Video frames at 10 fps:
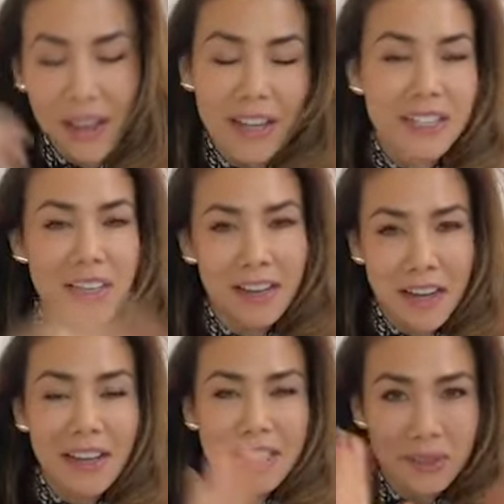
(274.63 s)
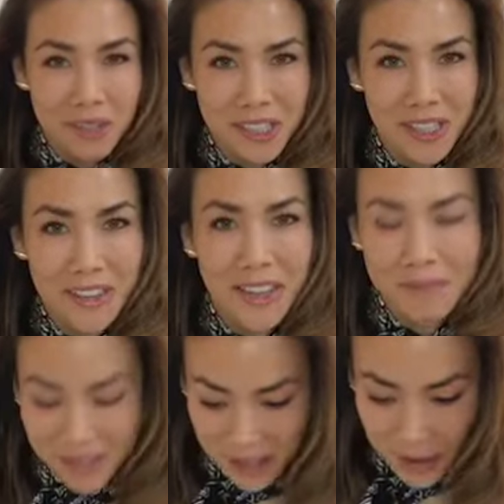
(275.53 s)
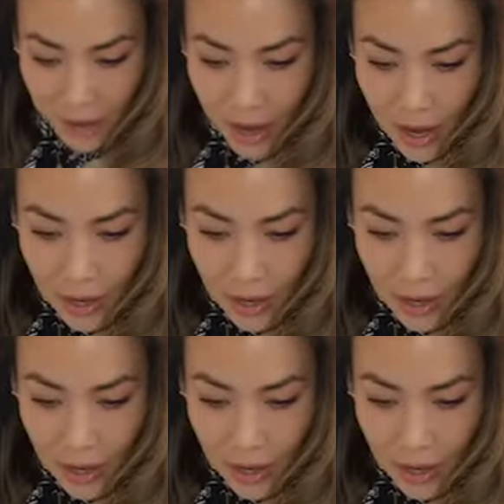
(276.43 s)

I'll get to that. I'll get to questions at the end, but thank you.